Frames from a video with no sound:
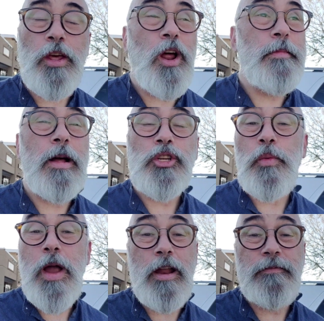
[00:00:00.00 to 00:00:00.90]
you later. I'm not sure
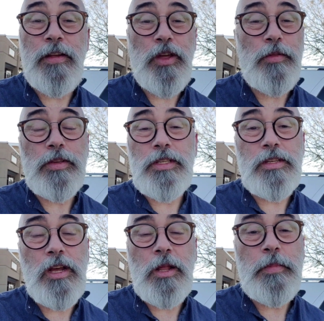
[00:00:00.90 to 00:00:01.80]
what kind of video this is
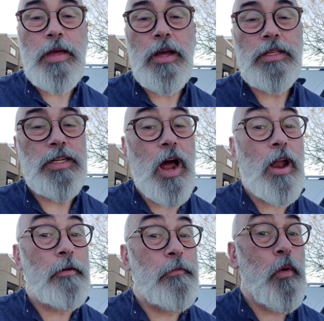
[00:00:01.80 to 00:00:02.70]
going to be. It's
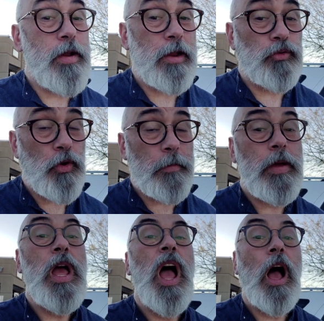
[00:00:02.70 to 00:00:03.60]
not a 4-day trip,
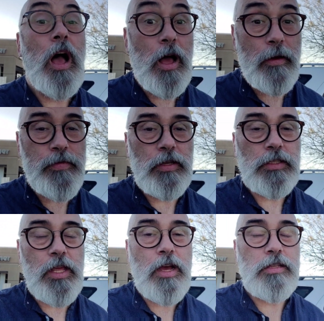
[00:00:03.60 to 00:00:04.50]

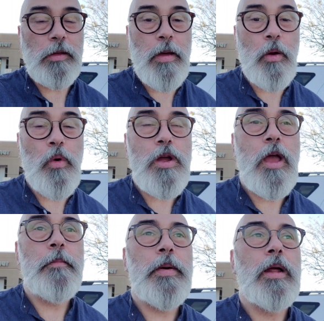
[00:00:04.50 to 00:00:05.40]
obviously, because I'm not
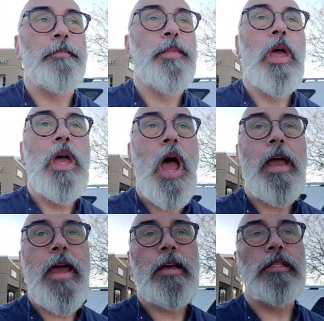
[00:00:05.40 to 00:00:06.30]
working. But I
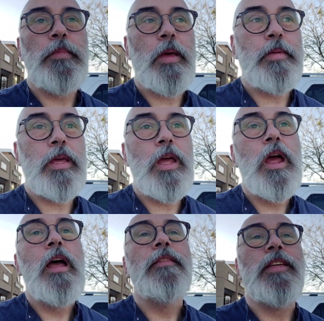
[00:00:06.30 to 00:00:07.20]
guess maybe
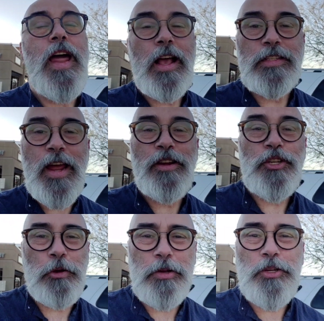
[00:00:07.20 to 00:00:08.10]
the next day or
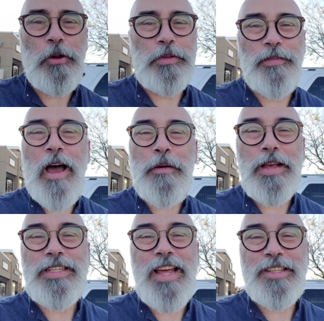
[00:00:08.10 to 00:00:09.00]
two in terms of how I
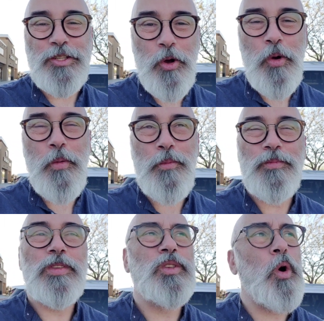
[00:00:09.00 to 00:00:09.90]
stay
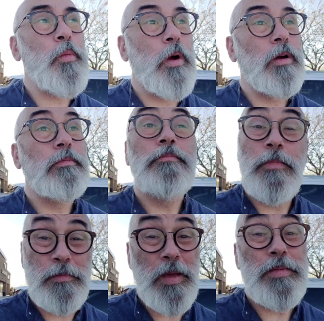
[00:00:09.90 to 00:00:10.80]
sober.
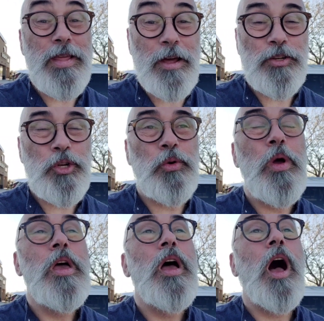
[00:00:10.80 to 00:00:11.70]
Well, maybe that too.
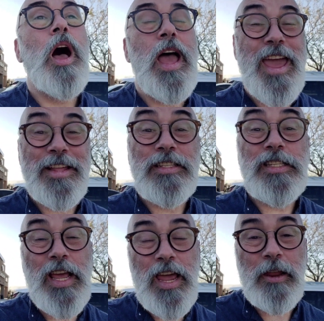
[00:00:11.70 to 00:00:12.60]
And
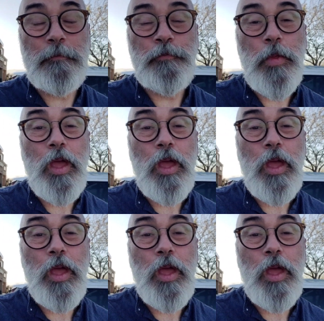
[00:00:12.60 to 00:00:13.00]
sane